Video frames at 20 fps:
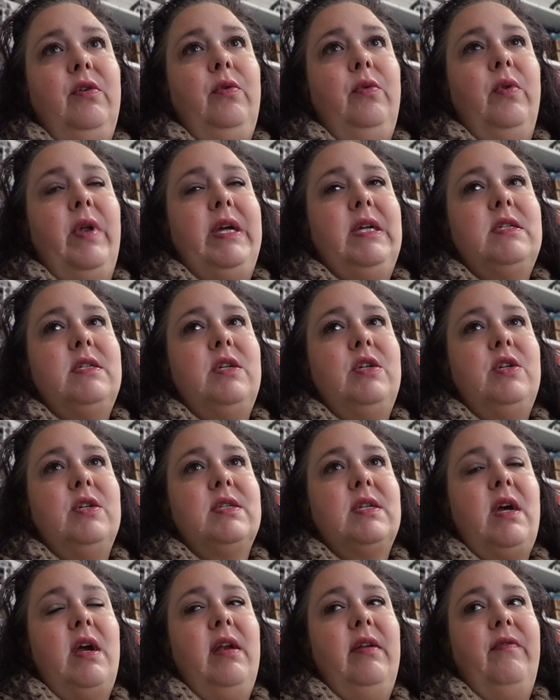who likes to
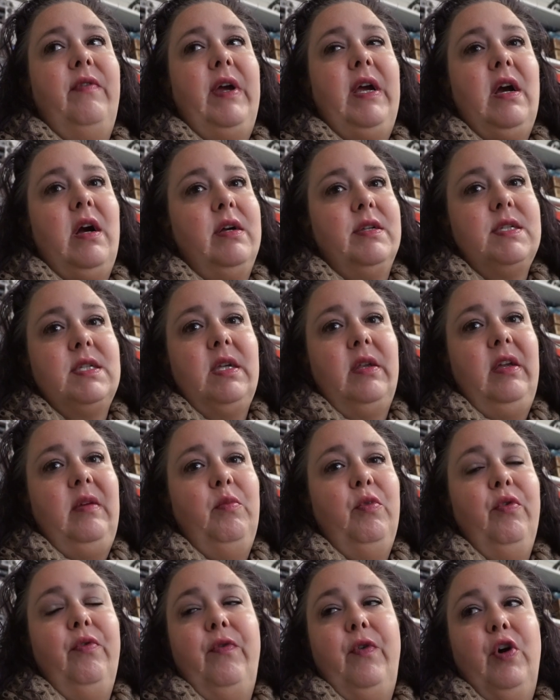just kind of like constantly
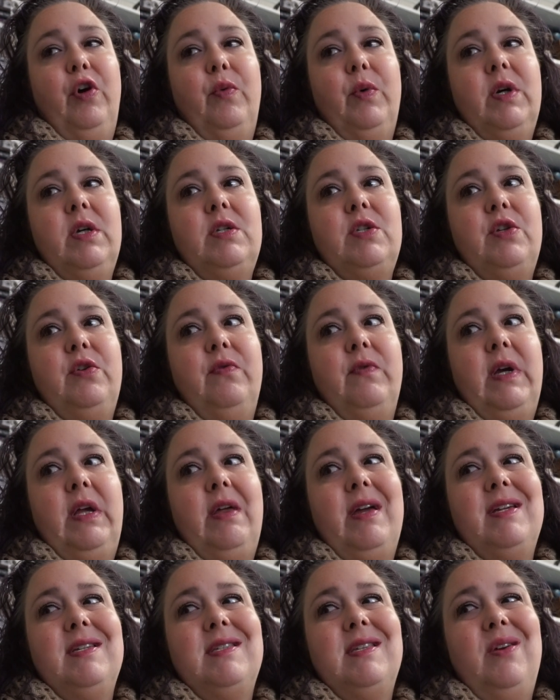move forward to
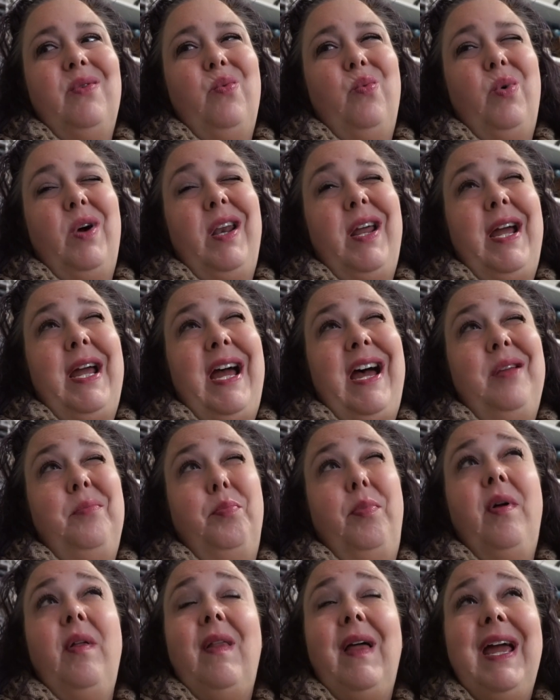realize that what I
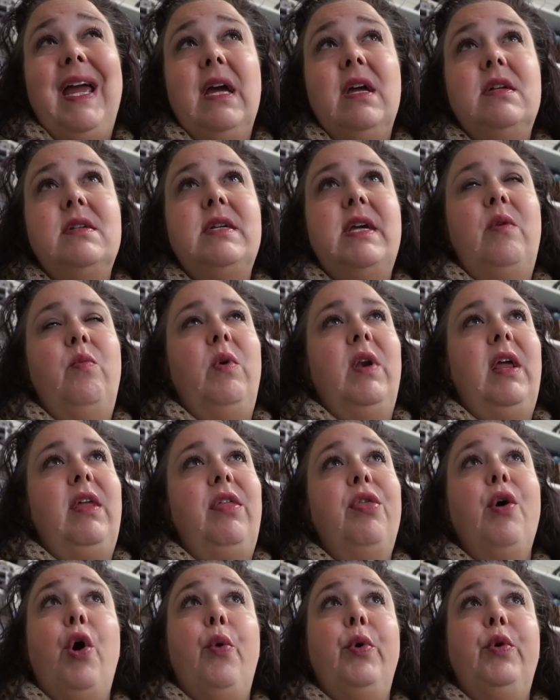had planned and what I
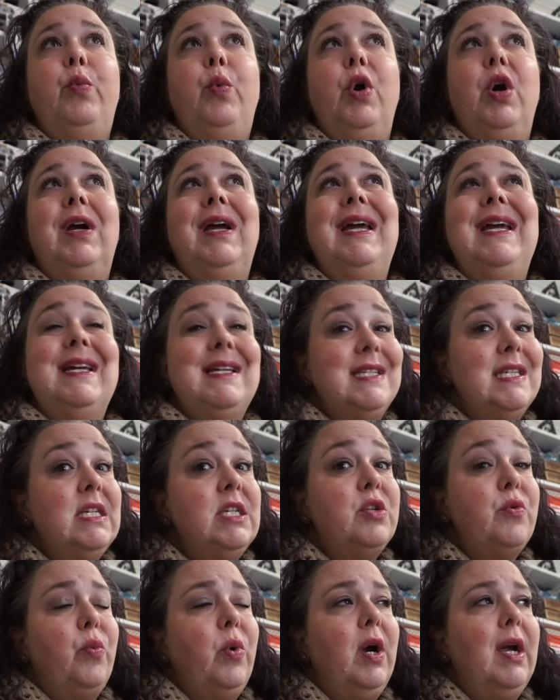thought would work
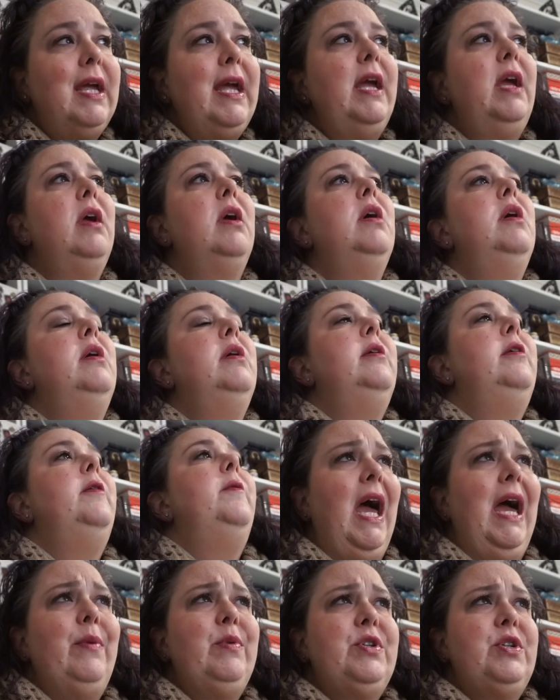isn't working.
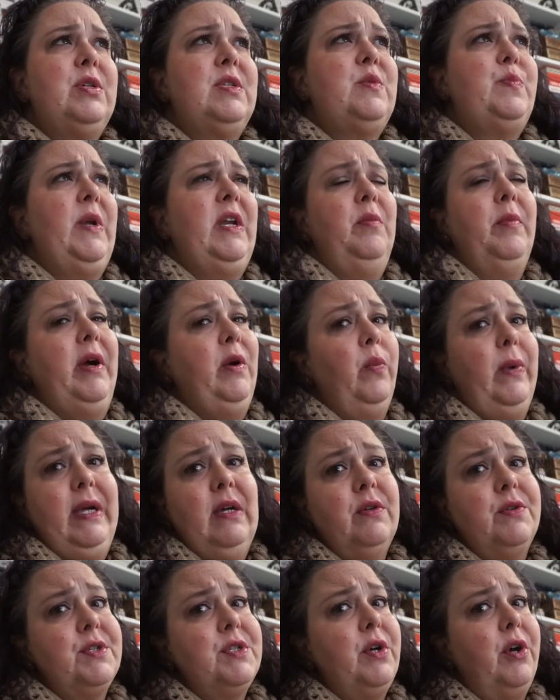I was just spinning my
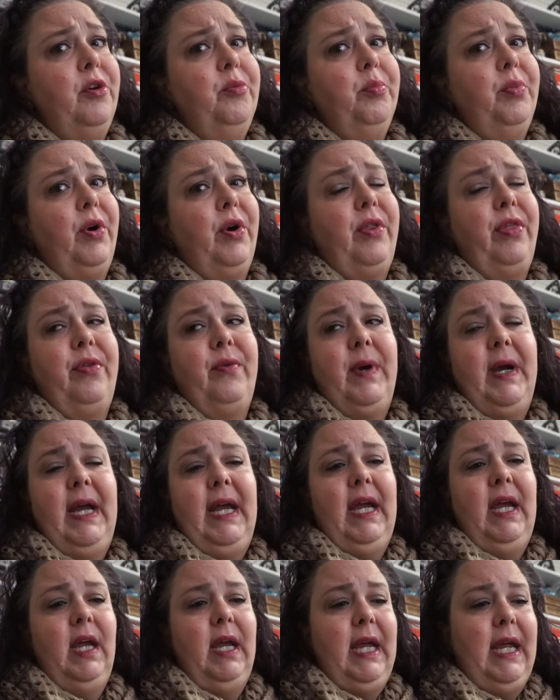wheels on book
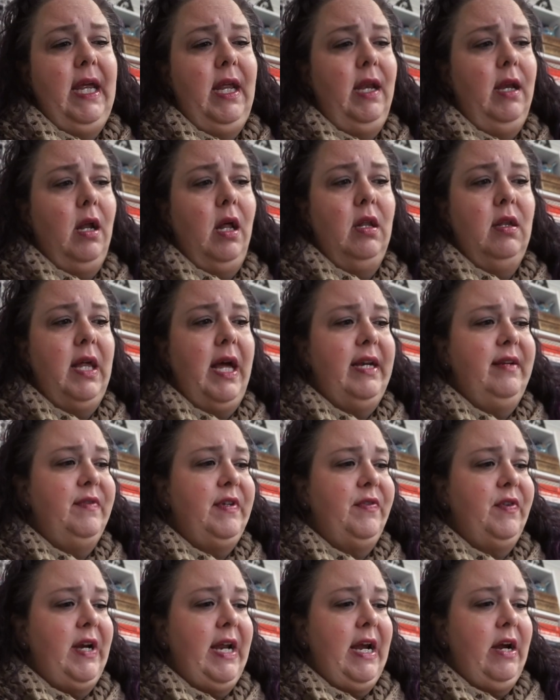three in a lot of
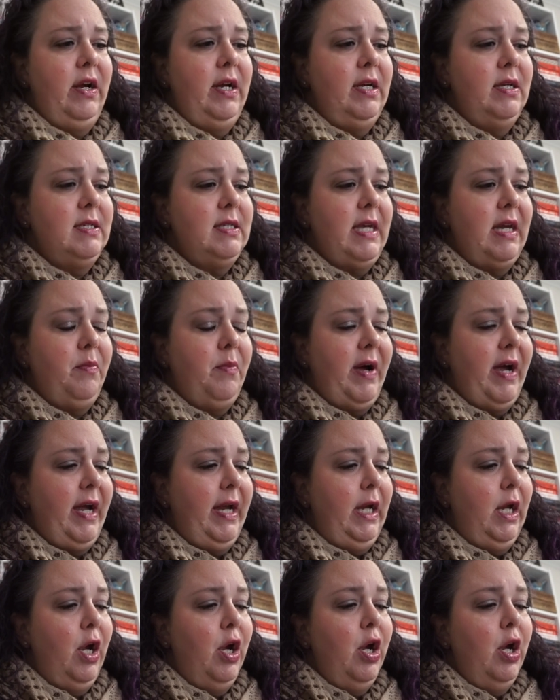different areas. Like
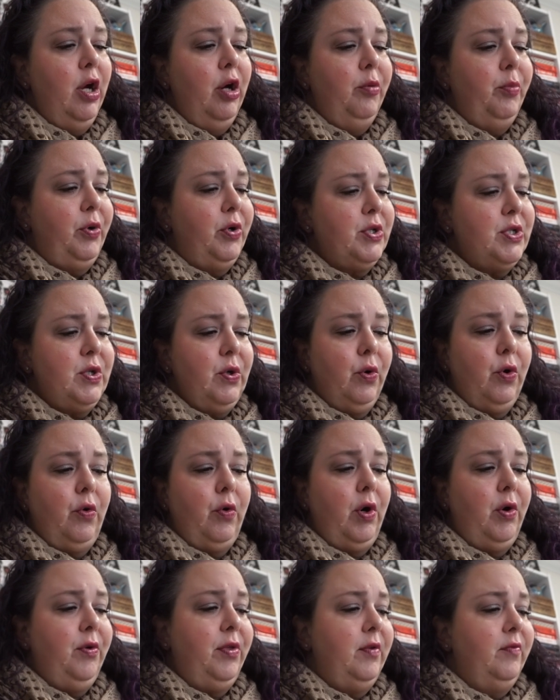my personal
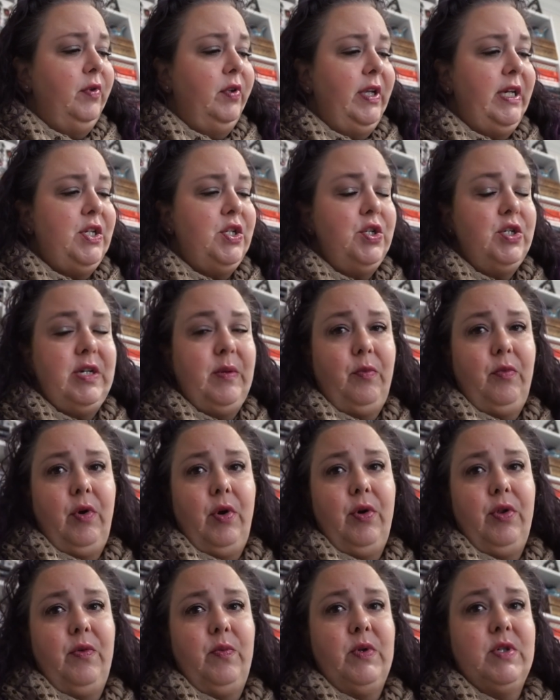growth and relationship
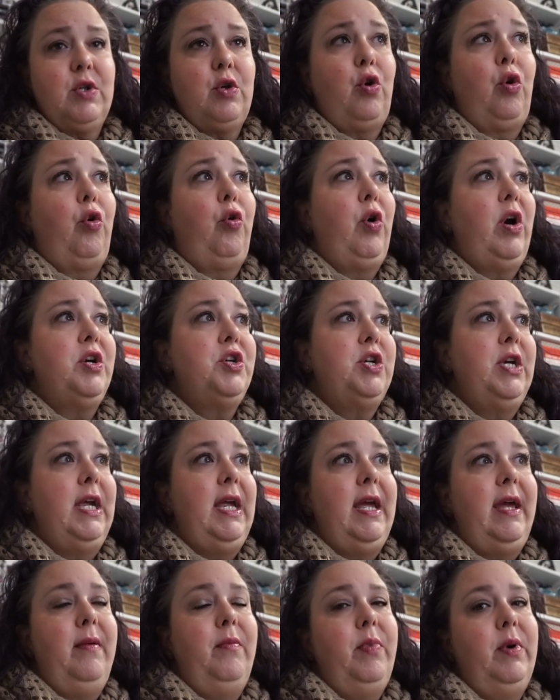growth was crushing
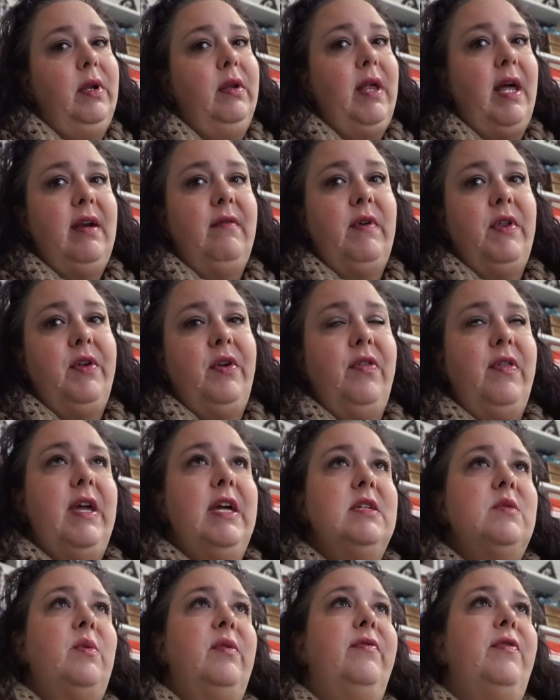it, but a lot of other
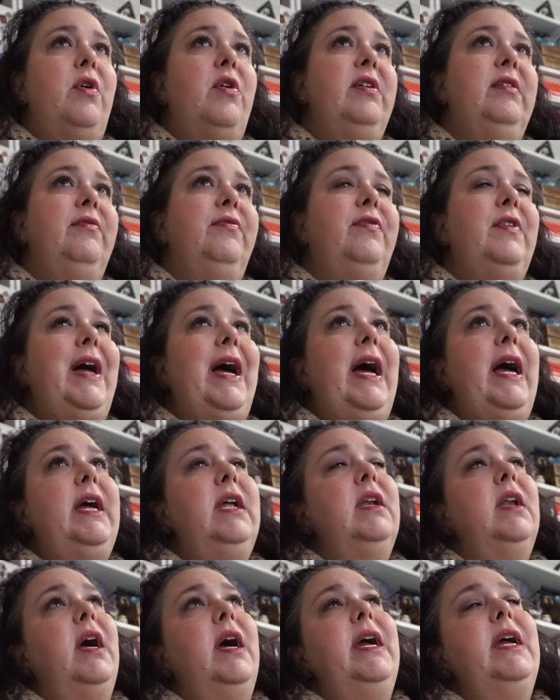things were falling
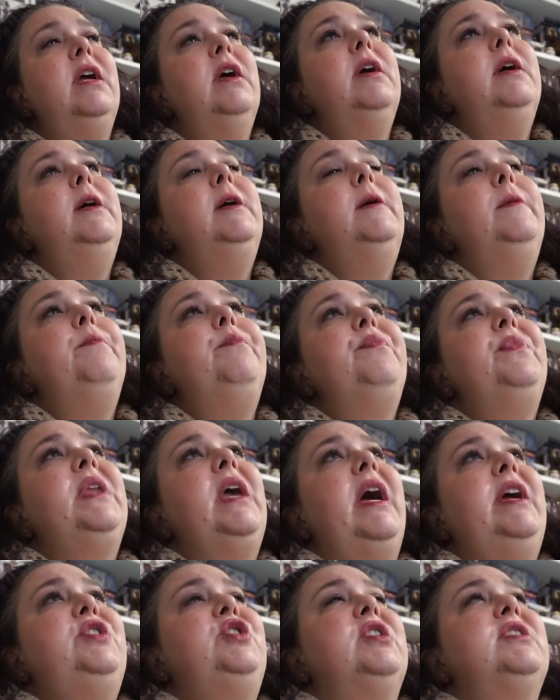flat, and I
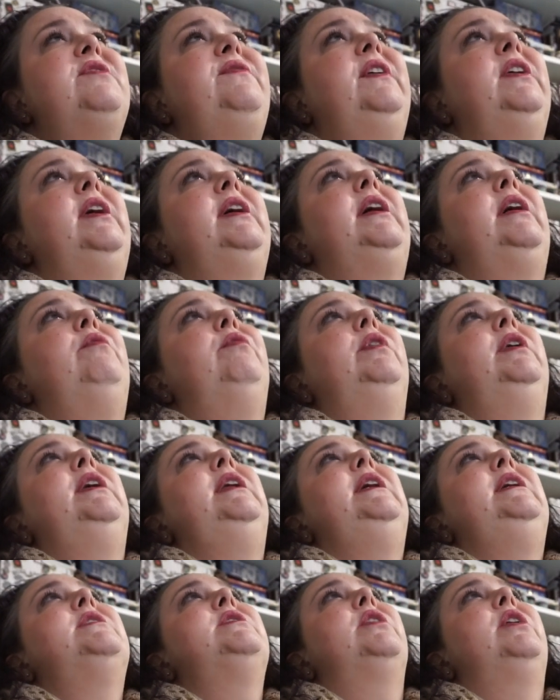just feel like I really
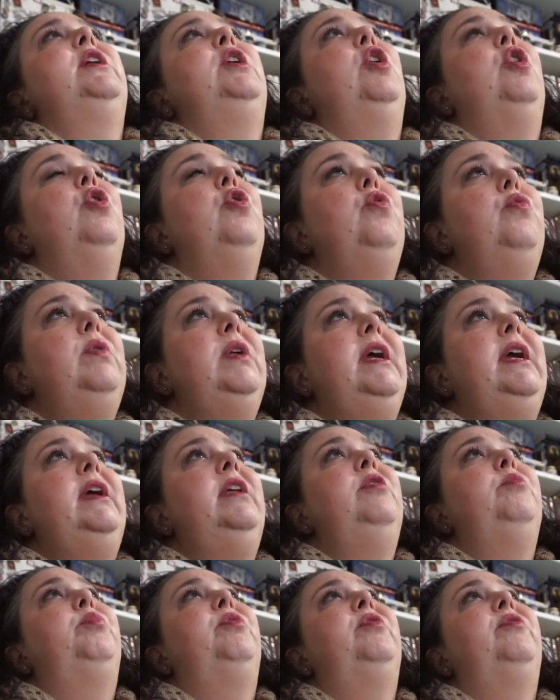need to like hone
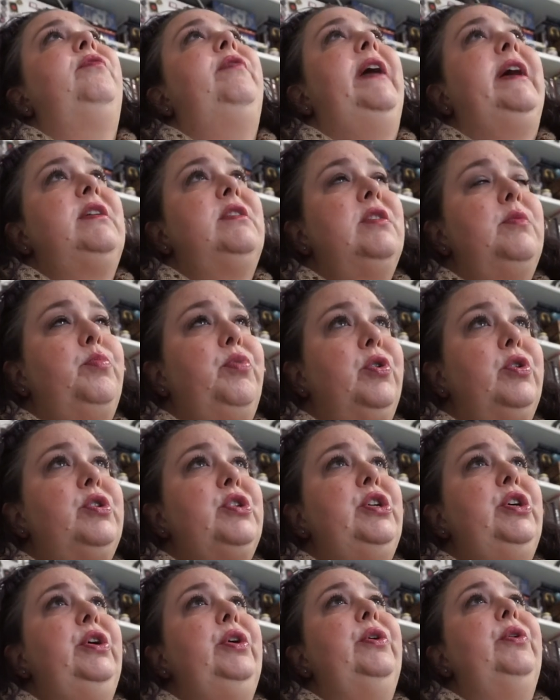in, perfect book
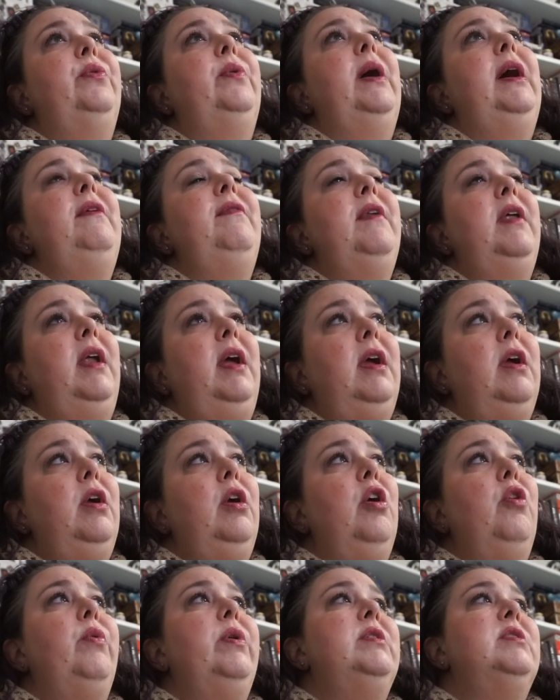two, and then I
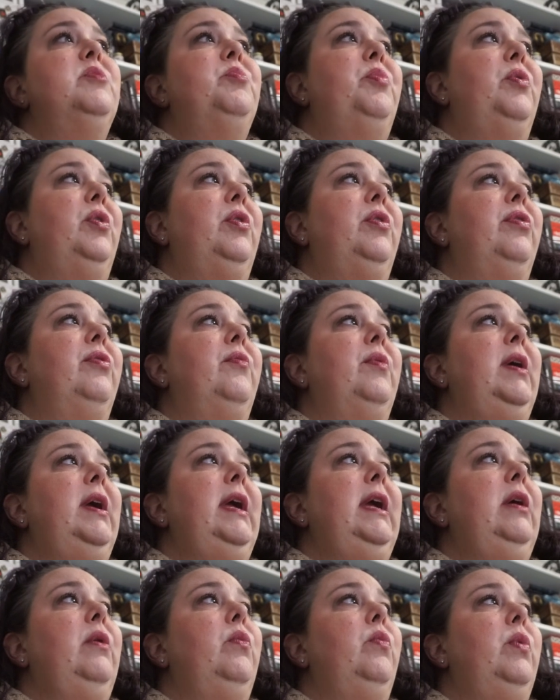can go into book
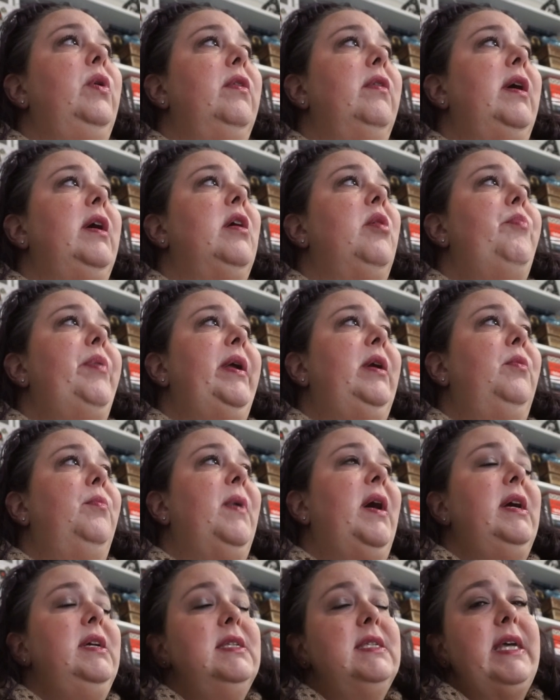three with like a better
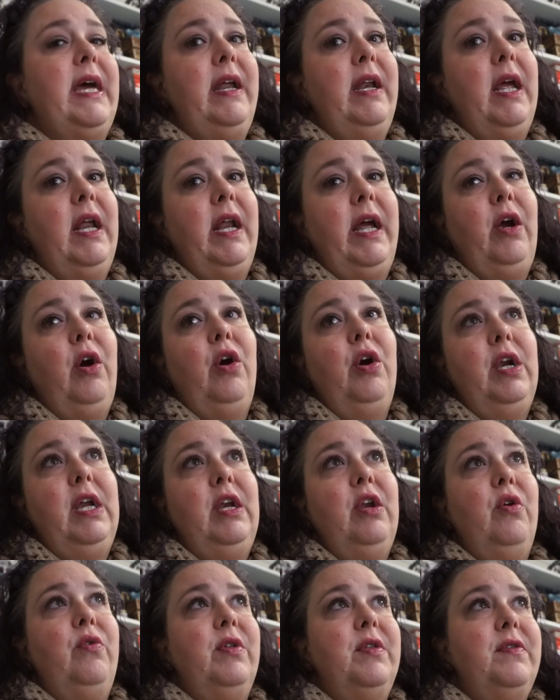mindset. And I already
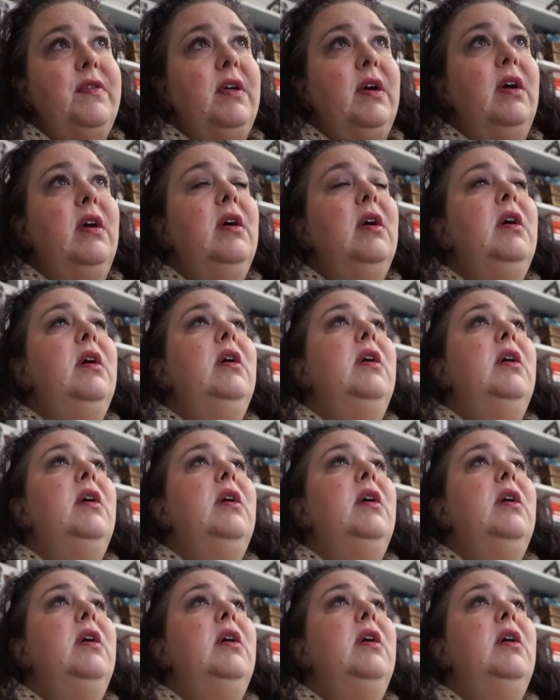know that the